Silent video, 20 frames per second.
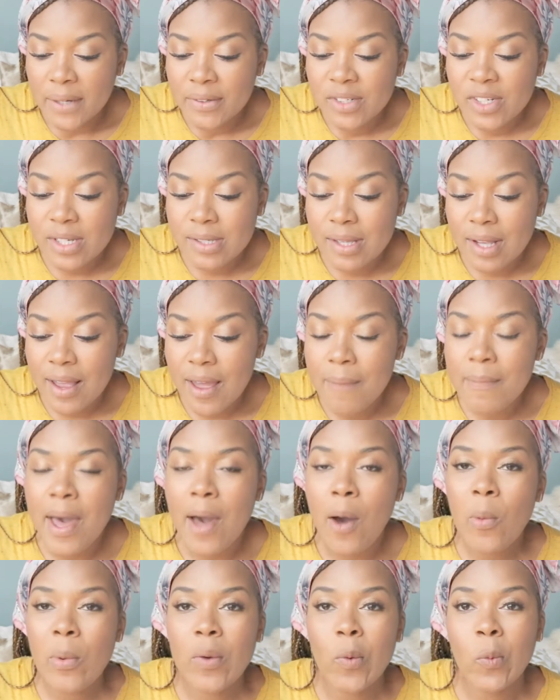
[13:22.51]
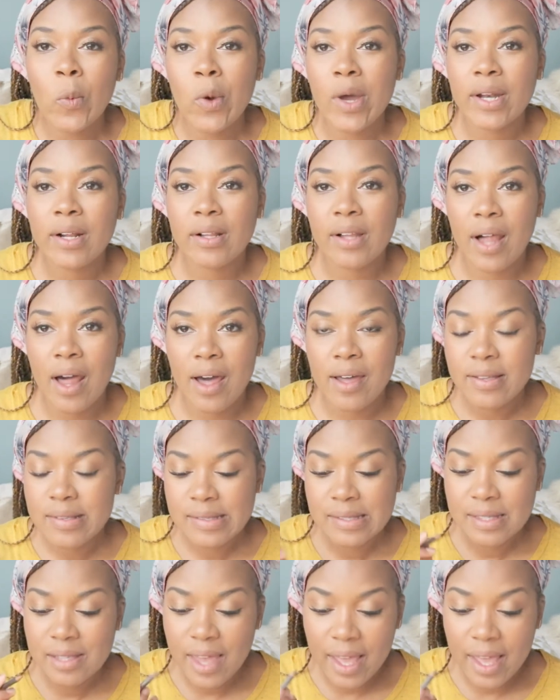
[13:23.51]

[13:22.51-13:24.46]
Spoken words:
Just to come out with one gloss,